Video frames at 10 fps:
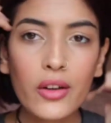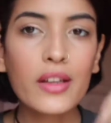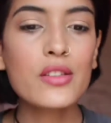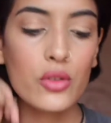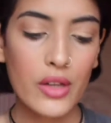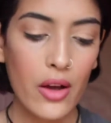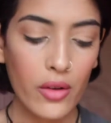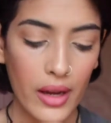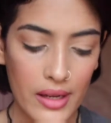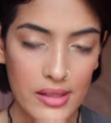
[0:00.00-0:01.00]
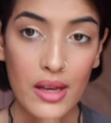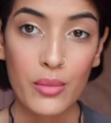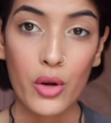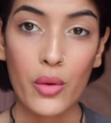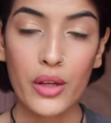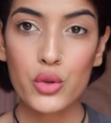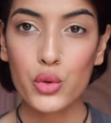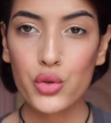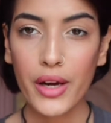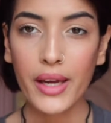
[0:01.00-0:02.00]
Okay, so now guys, I'm going
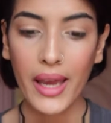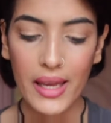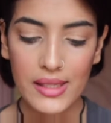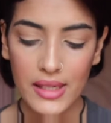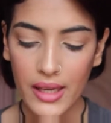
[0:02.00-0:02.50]
to try Candy